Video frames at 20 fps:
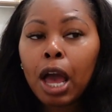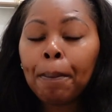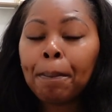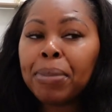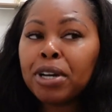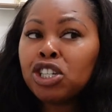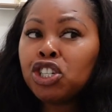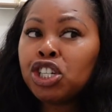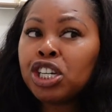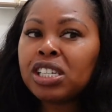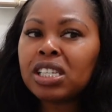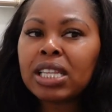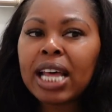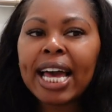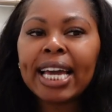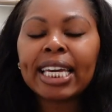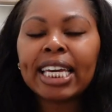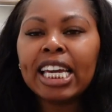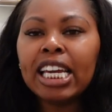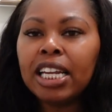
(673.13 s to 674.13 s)
But just
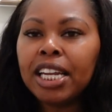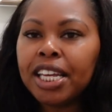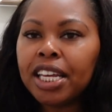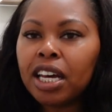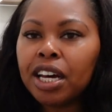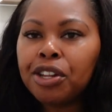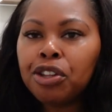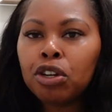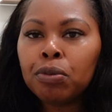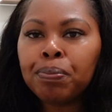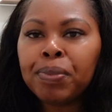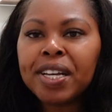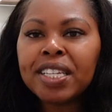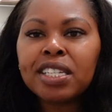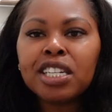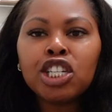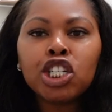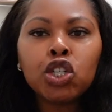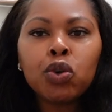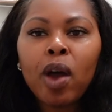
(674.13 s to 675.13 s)
like any other
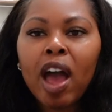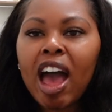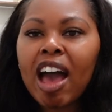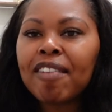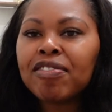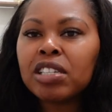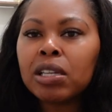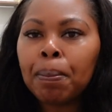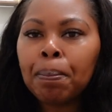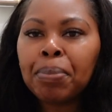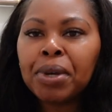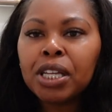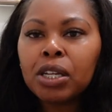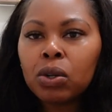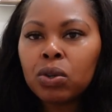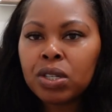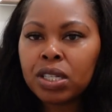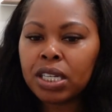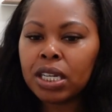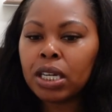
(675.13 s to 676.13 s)
business, you have to
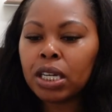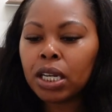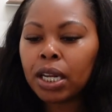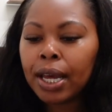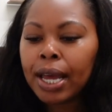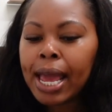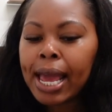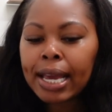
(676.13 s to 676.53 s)
build it.